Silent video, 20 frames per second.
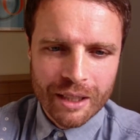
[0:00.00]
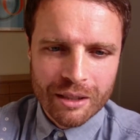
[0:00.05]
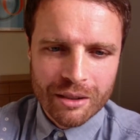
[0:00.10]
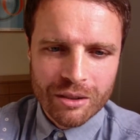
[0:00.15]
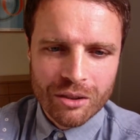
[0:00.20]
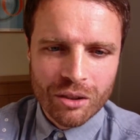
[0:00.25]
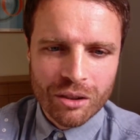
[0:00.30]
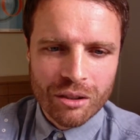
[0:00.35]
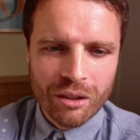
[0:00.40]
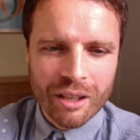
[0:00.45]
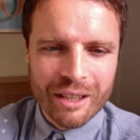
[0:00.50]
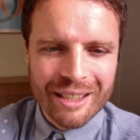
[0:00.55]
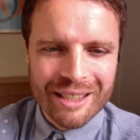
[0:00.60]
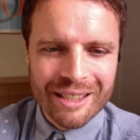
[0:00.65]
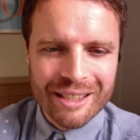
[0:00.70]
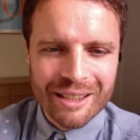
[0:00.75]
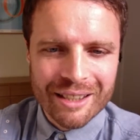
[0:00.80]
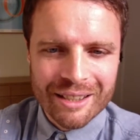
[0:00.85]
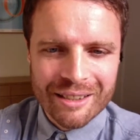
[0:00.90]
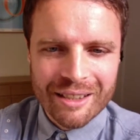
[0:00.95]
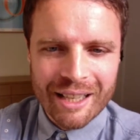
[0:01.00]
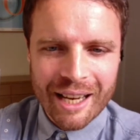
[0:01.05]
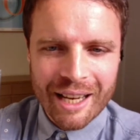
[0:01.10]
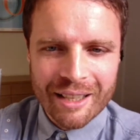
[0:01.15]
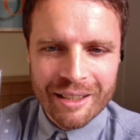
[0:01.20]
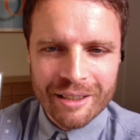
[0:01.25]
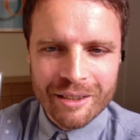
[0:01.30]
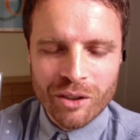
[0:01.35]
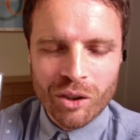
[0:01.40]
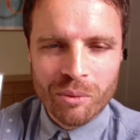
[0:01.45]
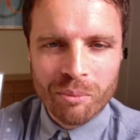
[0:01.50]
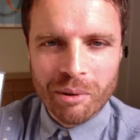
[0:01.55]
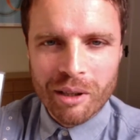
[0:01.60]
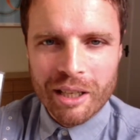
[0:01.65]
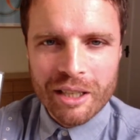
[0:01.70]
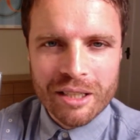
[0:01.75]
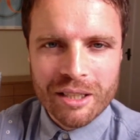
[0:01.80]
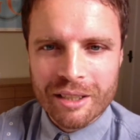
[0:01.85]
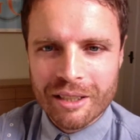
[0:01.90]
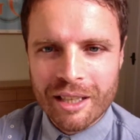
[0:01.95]
not like the standard
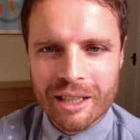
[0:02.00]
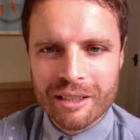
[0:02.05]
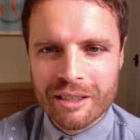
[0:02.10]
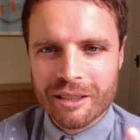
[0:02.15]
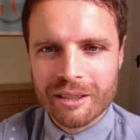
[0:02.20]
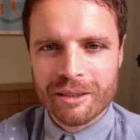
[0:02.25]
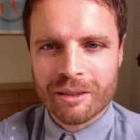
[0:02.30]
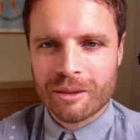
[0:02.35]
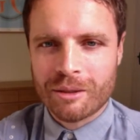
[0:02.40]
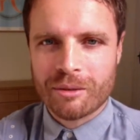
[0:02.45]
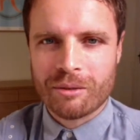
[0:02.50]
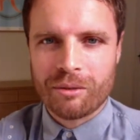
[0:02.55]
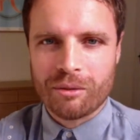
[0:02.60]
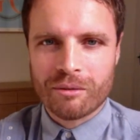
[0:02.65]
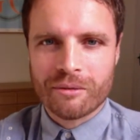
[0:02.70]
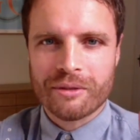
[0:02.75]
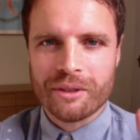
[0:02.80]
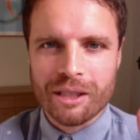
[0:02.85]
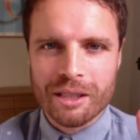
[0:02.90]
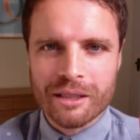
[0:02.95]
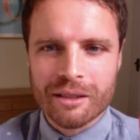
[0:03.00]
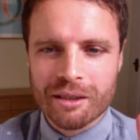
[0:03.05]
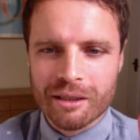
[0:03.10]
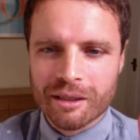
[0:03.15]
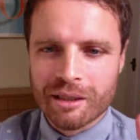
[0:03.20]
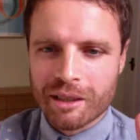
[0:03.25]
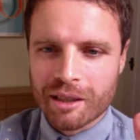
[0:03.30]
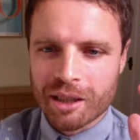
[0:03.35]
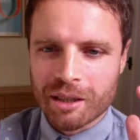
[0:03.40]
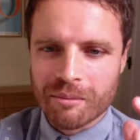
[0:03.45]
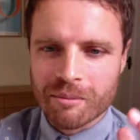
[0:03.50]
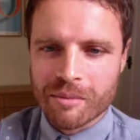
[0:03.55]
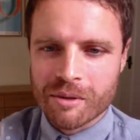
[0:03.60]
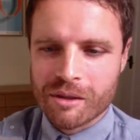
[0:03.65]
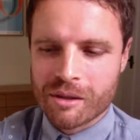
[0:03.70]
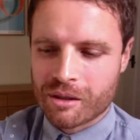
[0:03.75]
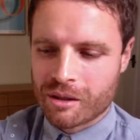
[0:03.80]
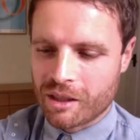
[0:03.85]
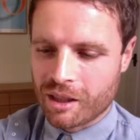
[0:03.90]
compilation, as in just sort of these are the games.